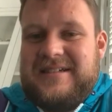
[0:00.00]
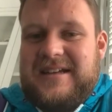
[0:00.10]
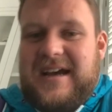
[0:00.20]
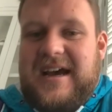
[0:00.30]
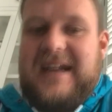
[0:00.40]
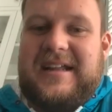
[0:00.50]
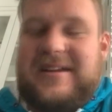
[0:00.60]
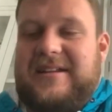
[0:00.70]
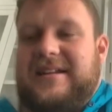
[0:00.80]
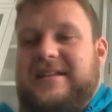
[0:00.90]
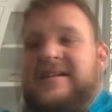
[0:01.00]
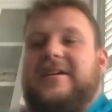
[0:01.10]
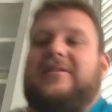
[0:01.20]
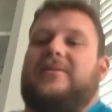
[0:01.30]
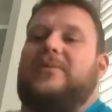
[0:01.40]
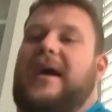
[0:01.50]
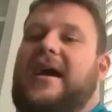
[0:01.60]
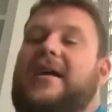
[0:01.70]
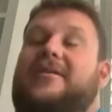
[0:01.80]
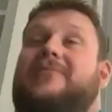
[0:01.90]
We
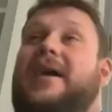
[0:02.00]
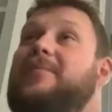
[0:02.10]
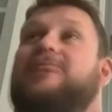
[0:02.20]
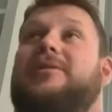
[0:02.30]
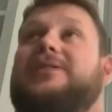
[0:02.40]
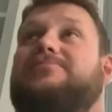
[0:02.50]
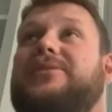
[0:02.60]
just